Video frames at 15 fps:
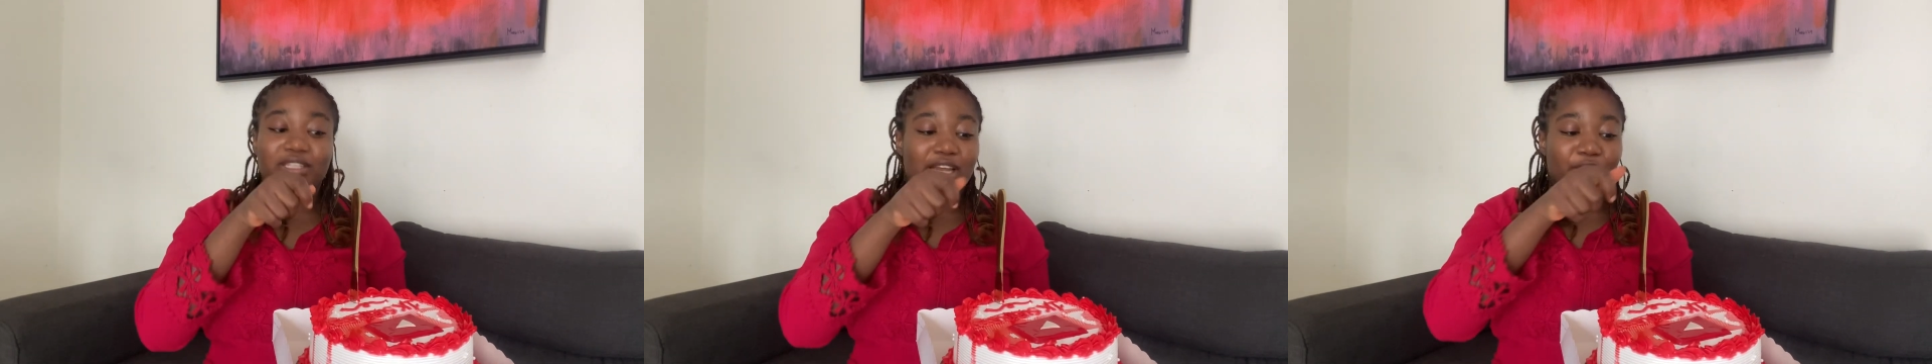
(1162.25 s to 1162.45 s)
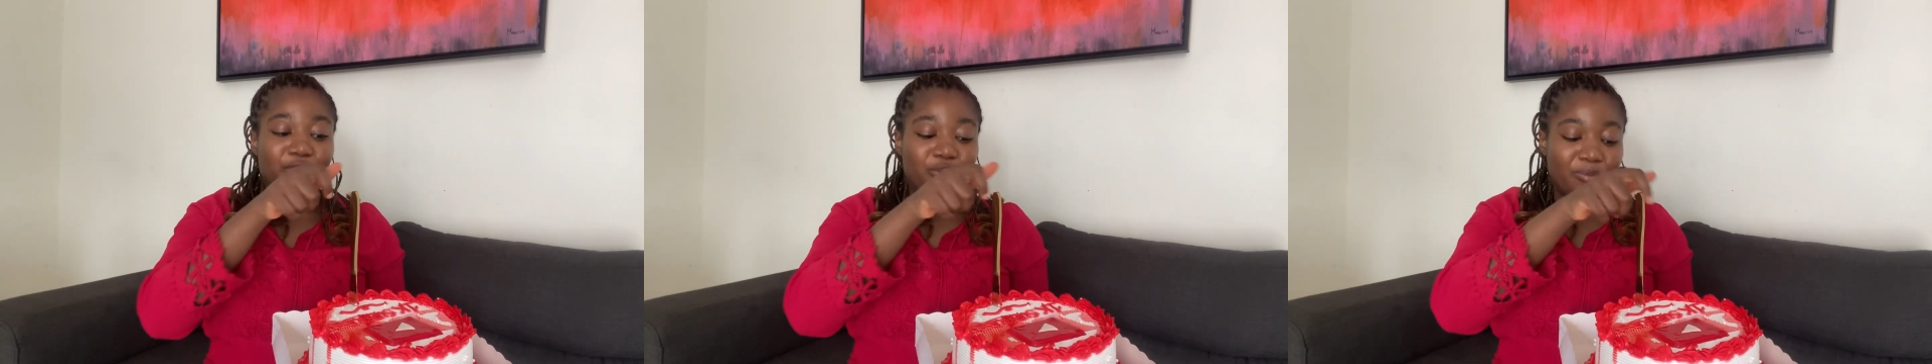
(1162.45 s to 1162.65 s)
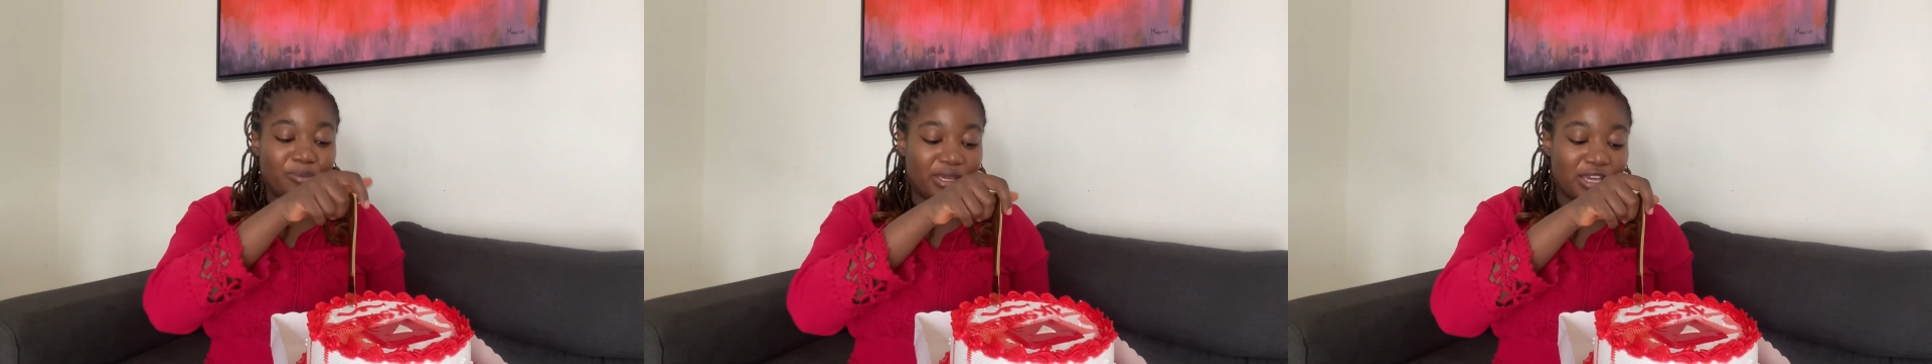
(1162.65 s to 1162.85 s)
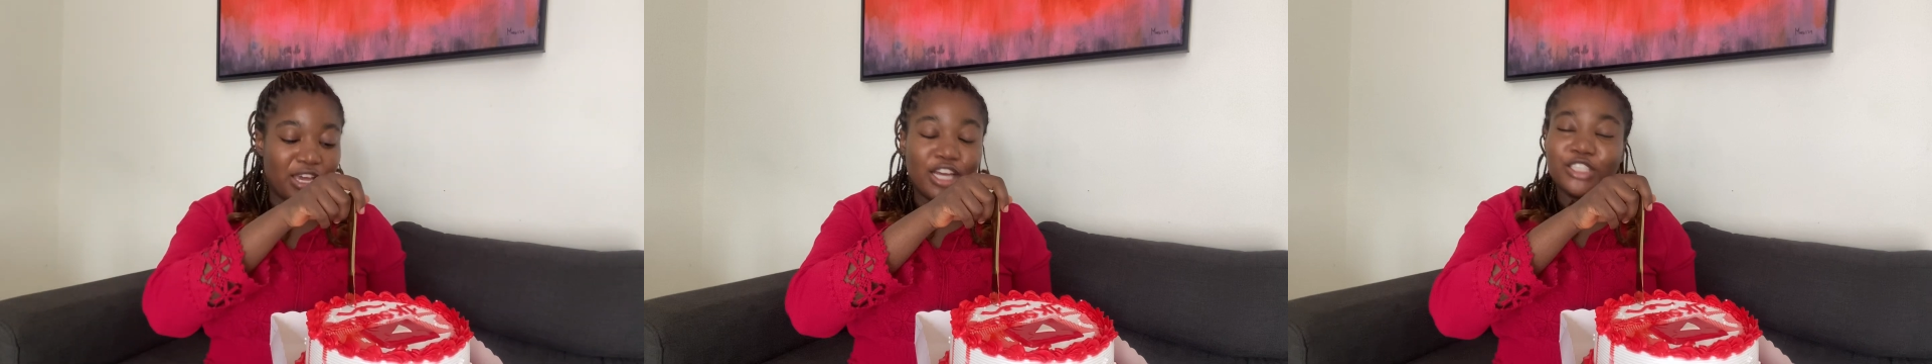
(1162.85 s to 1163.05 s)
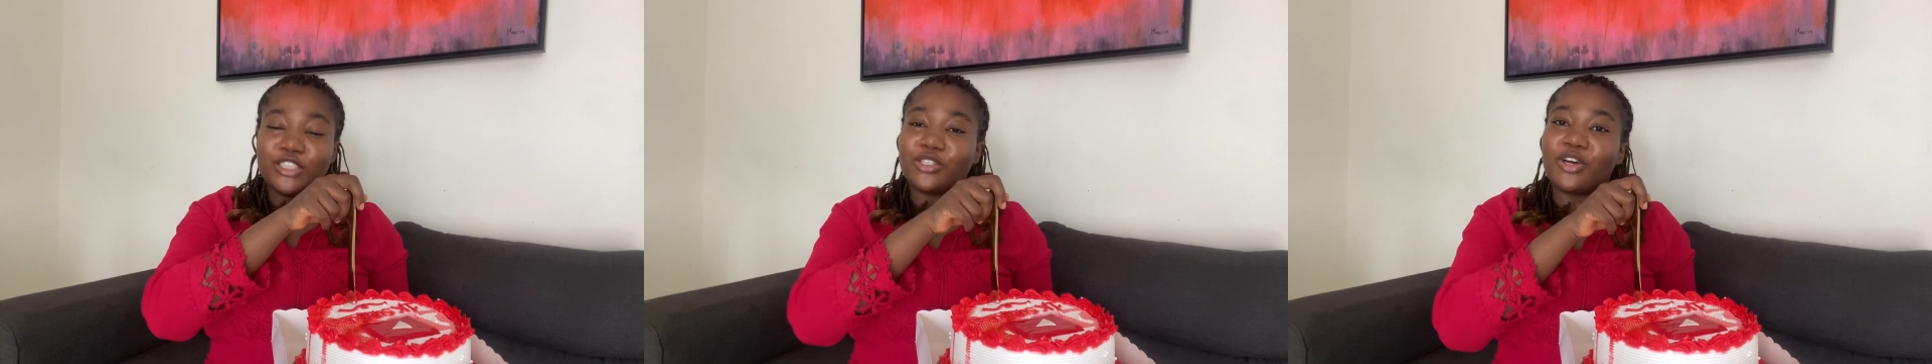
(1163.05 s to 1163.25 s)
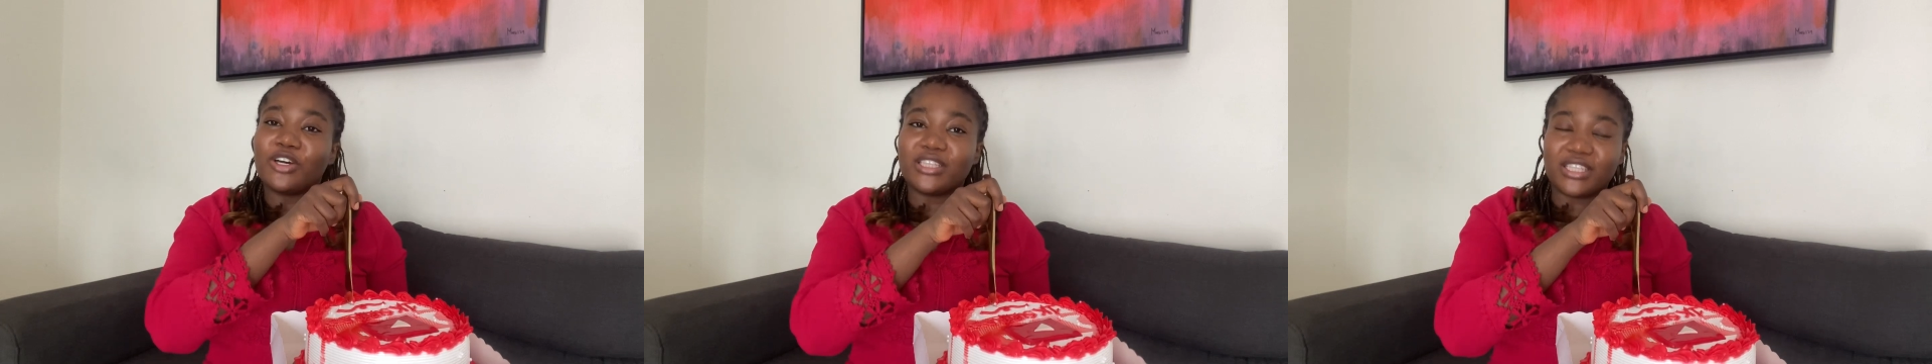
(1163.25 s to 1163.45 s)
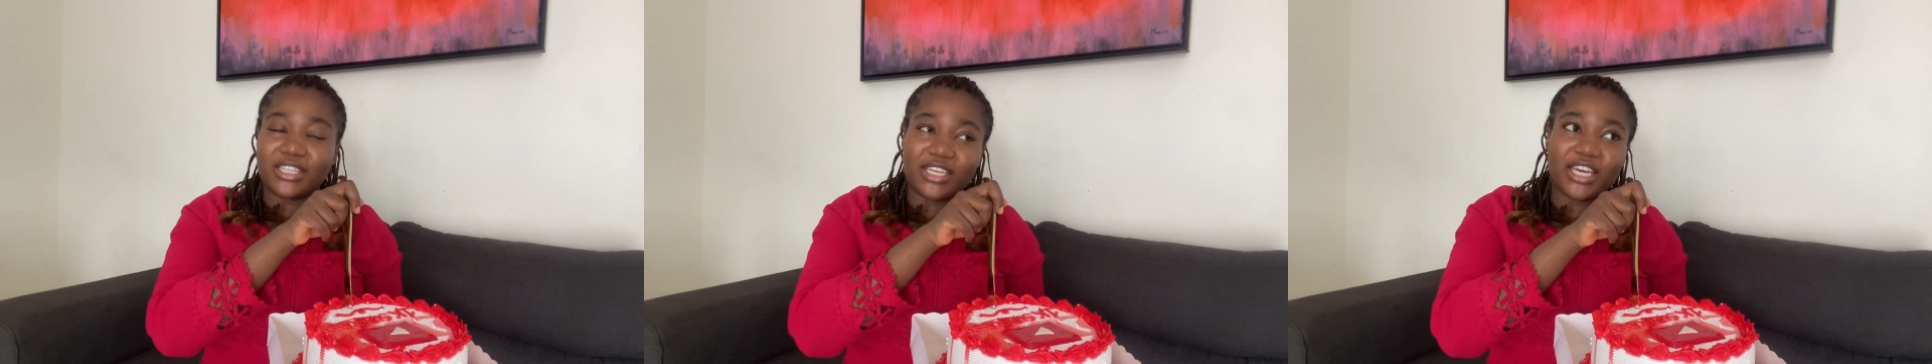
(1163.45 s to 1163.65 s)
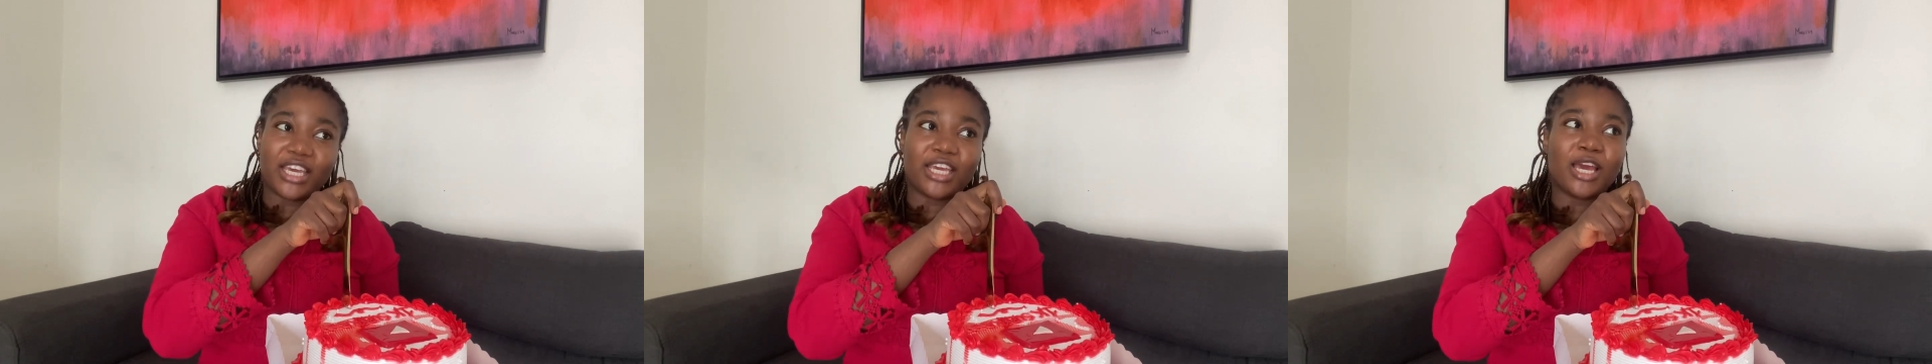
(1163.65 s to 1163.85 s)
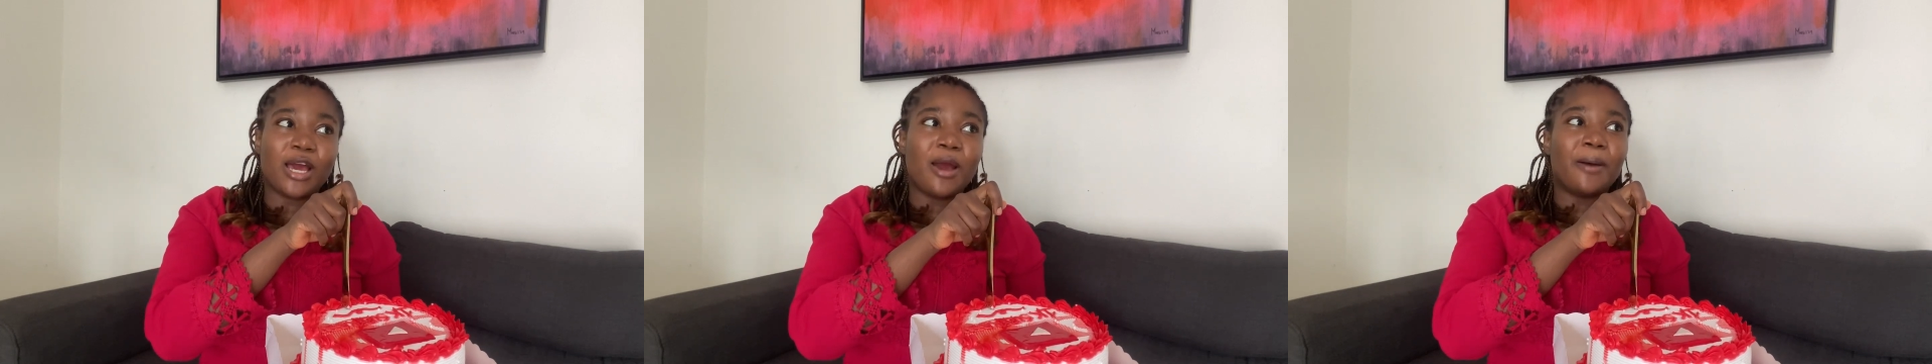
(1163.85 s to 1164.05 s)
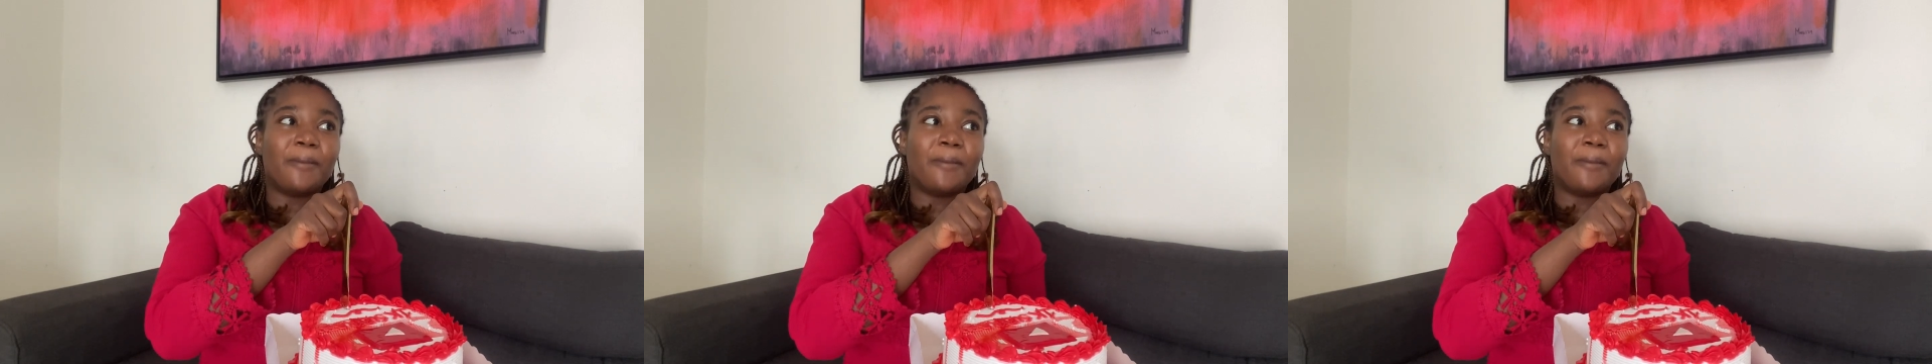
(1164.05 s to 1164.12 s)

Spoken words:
knife with me to cut the cake,